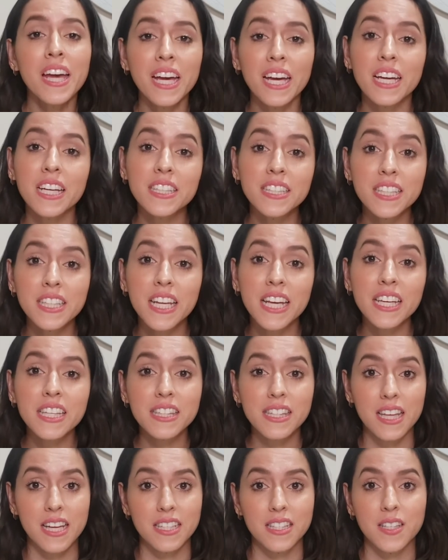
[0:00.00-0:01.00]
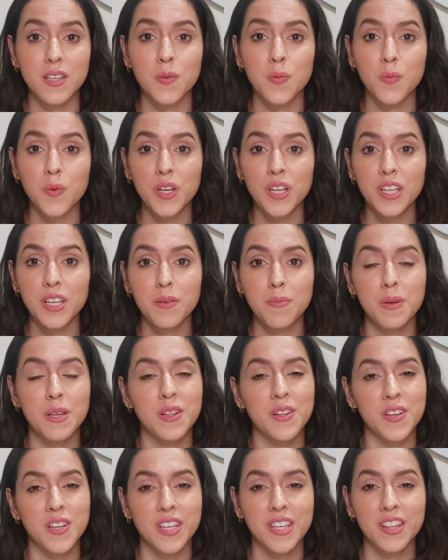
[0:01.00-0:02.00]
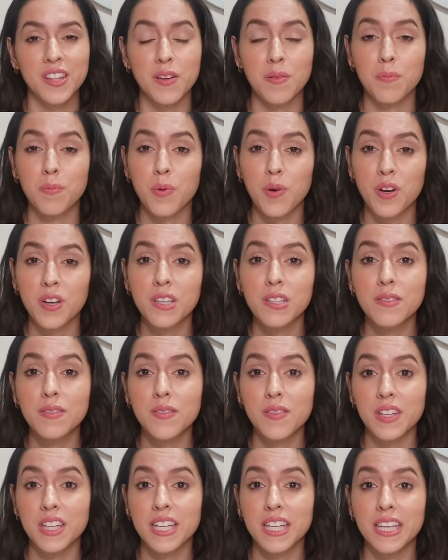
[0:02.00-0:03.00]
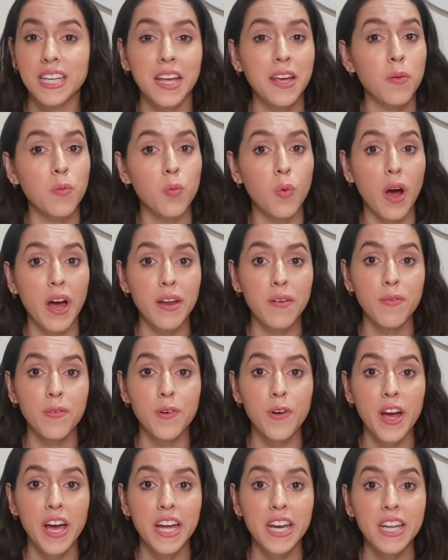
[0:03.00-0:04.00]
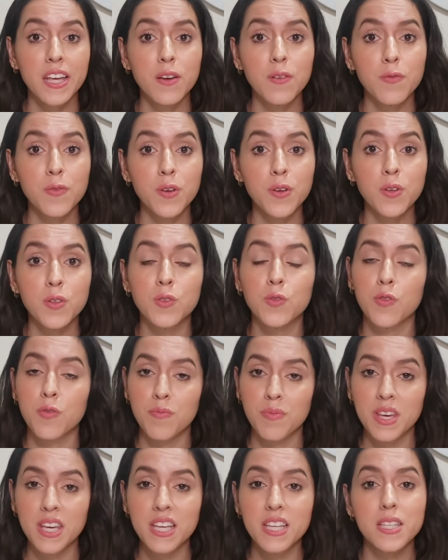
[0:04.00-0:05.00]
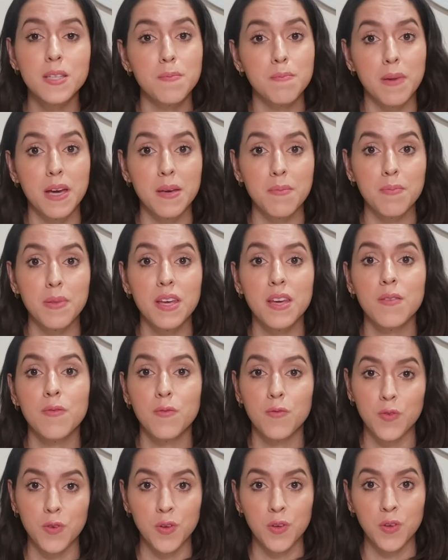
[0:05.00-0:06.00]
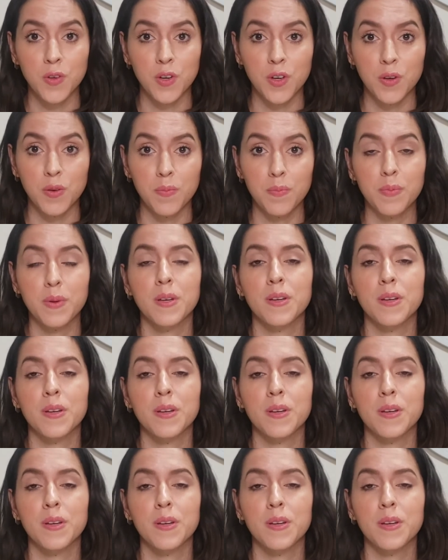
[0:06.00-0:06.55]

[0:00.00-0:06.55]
In today's lesson, we're going to be learning the importance of eating a wide variety of foods from each My Plate food group.